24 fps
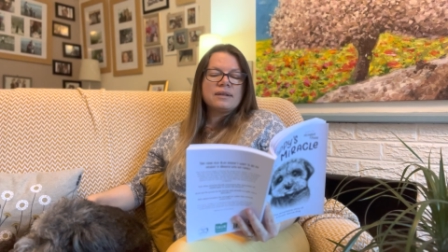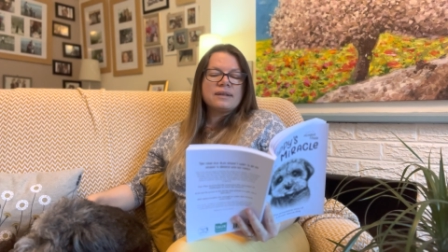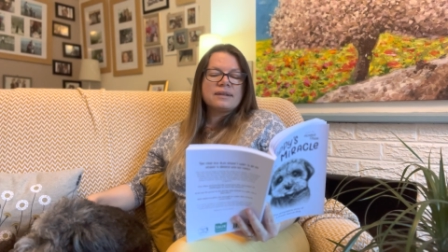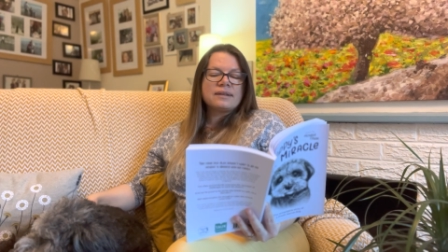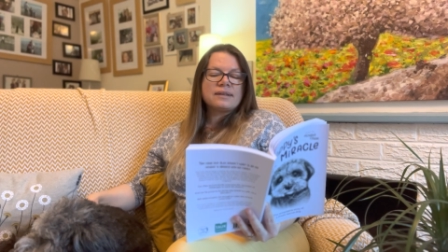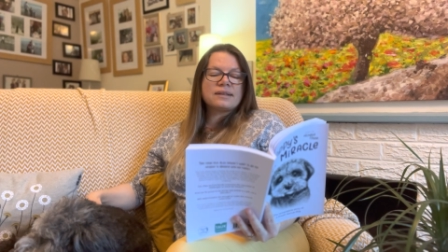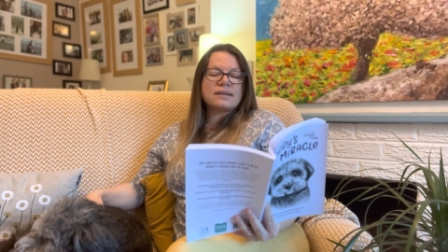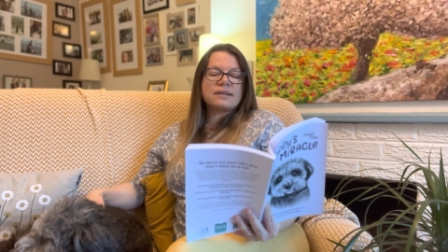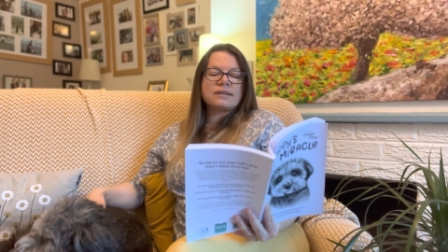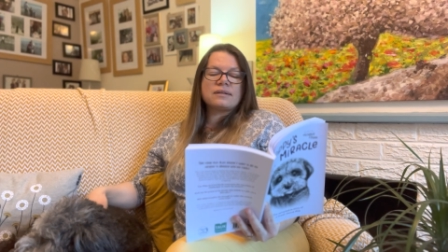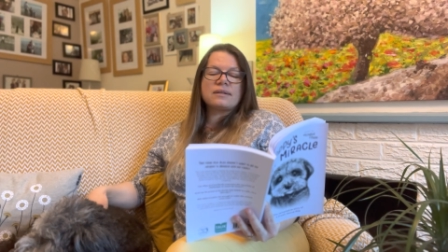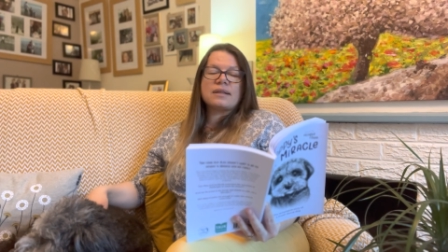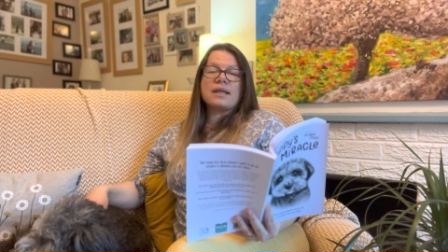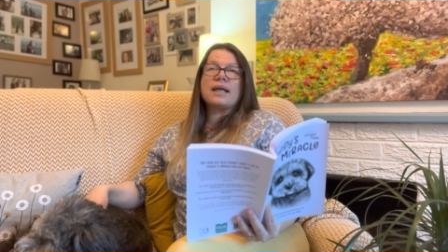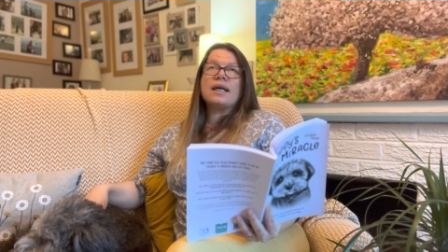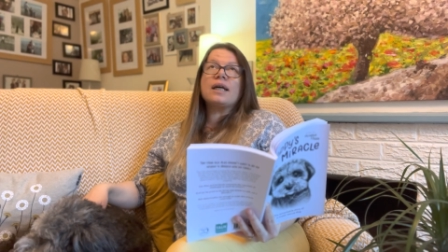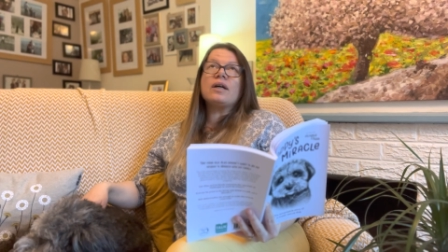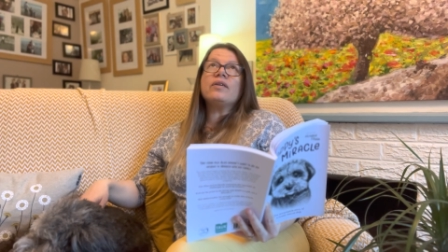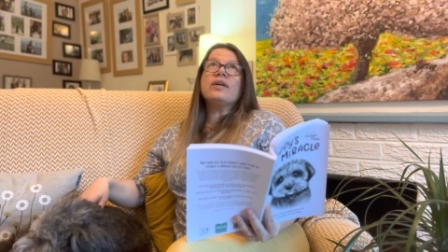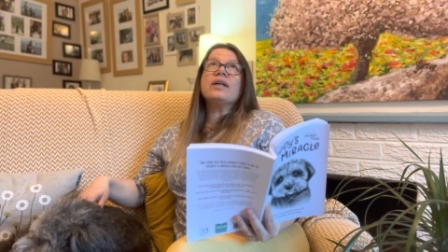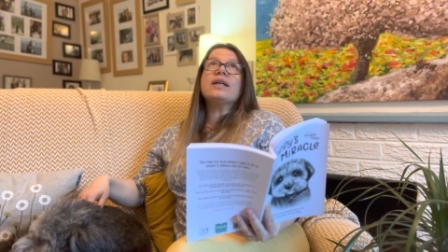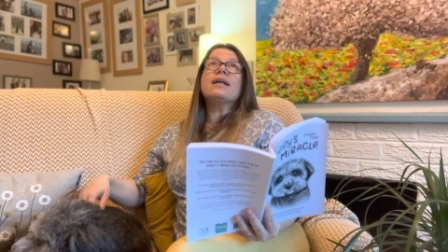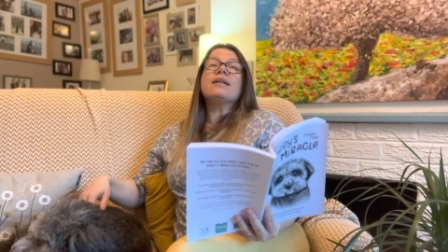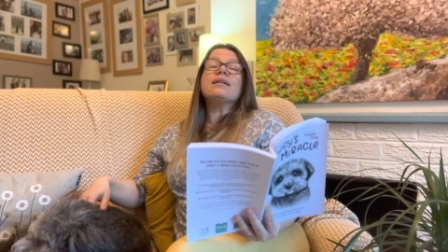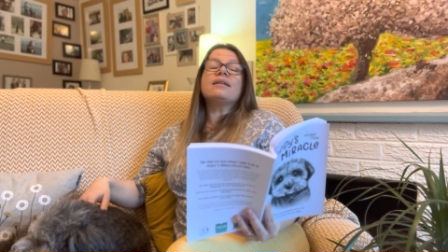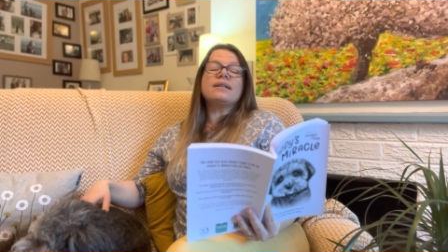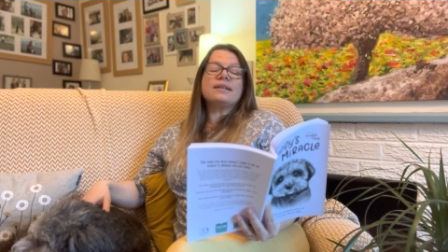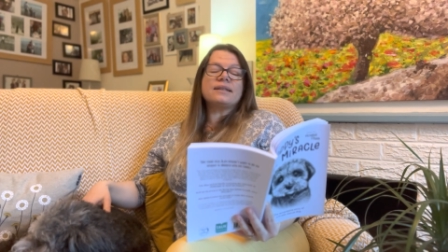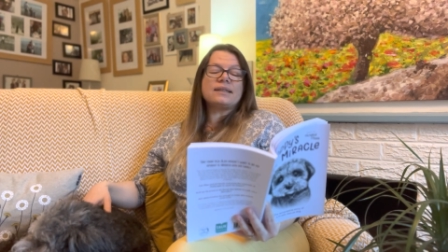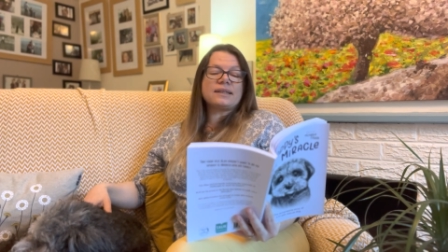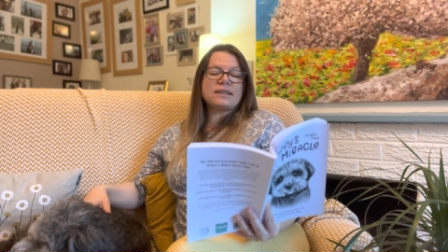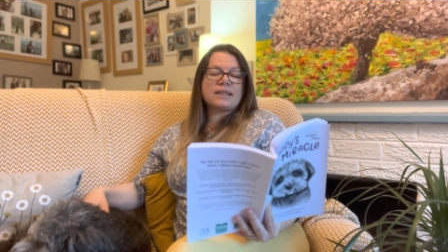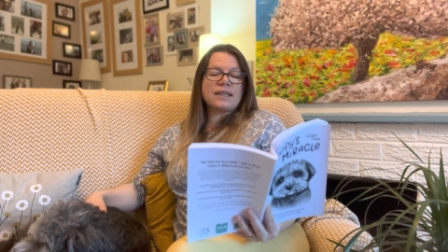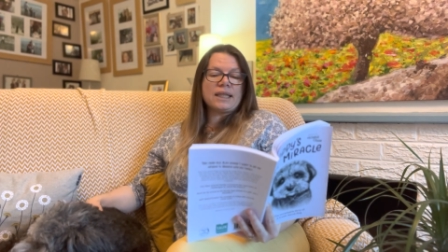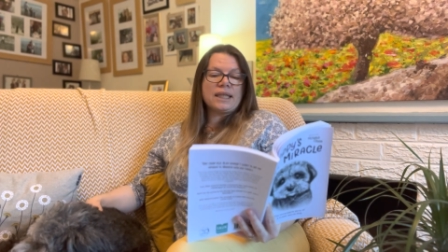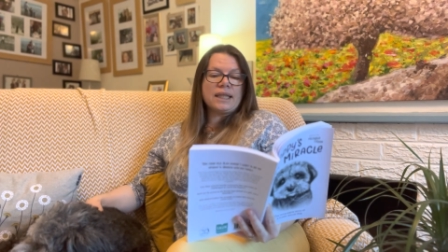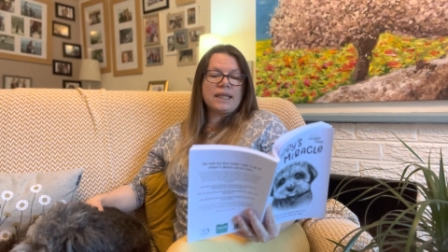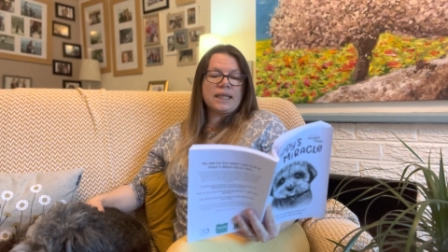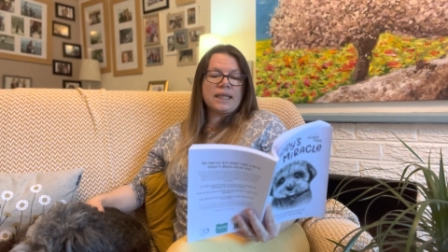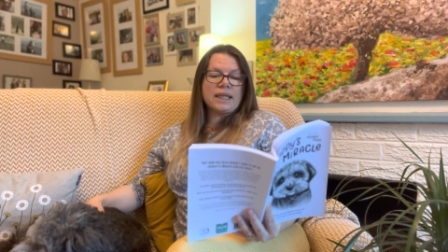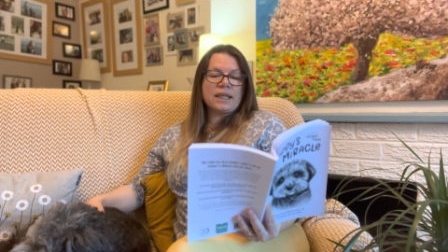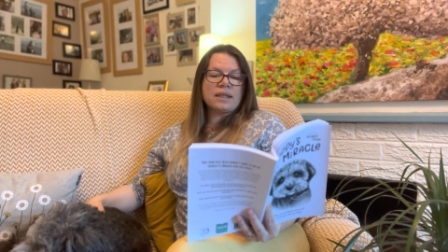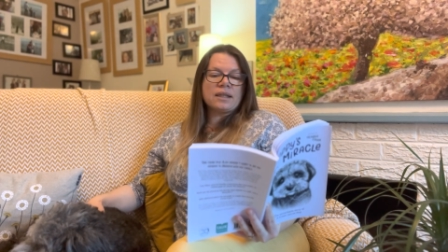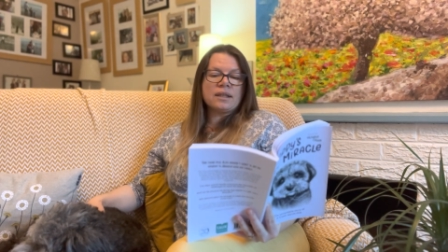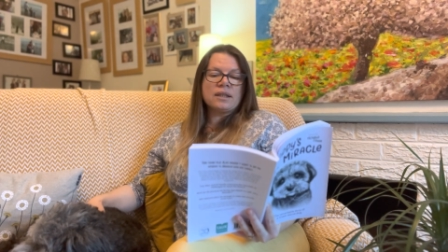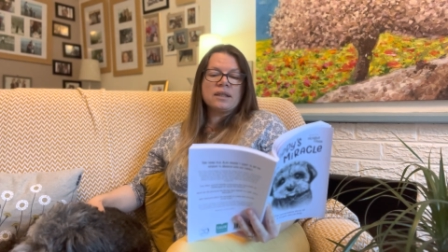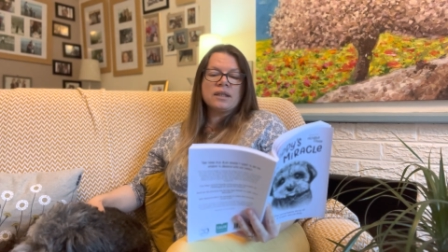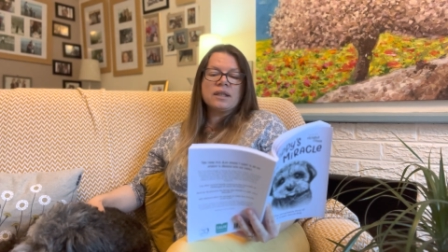Staring at the
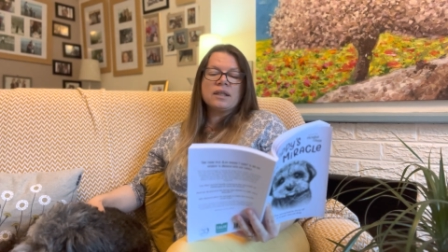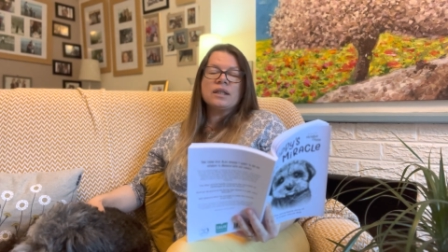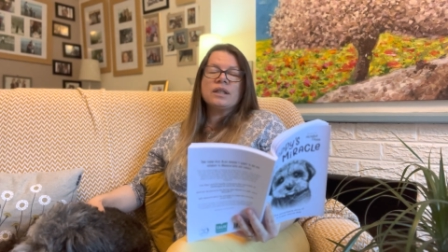ceiling,